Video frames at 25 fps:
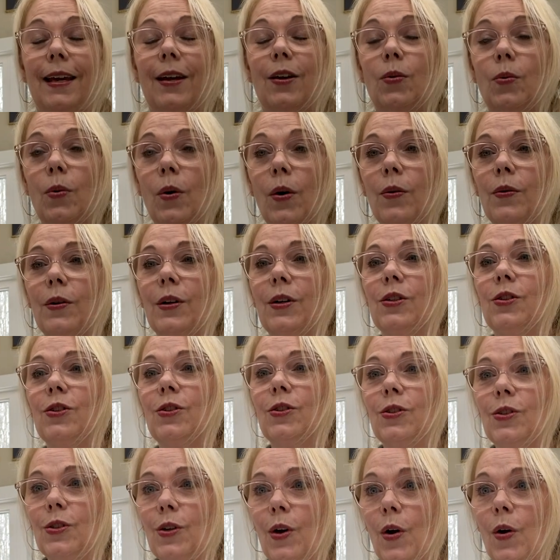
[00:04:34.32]
that quote is
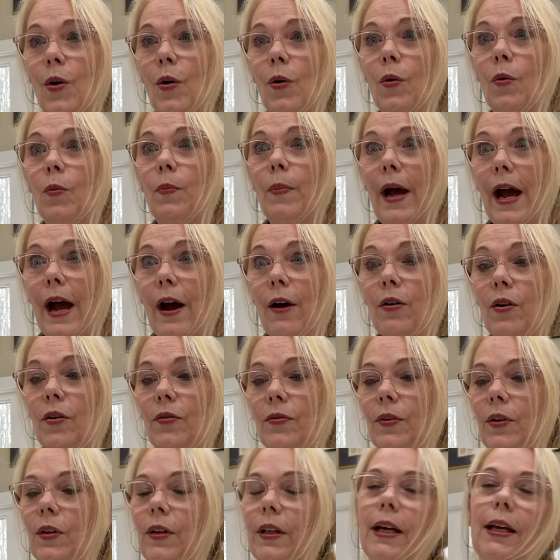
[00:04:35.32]
so
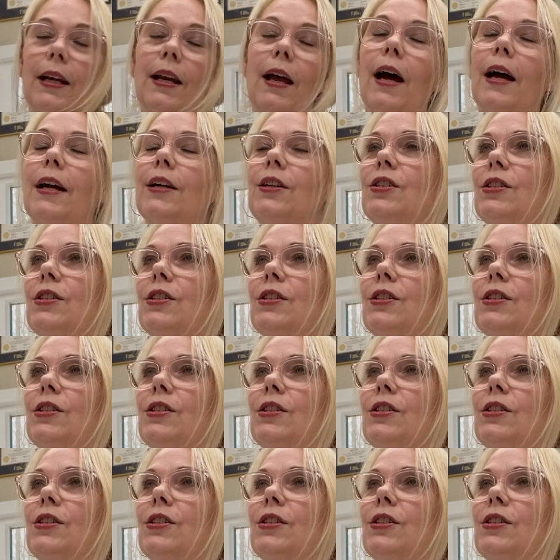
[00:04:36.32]
powerful. And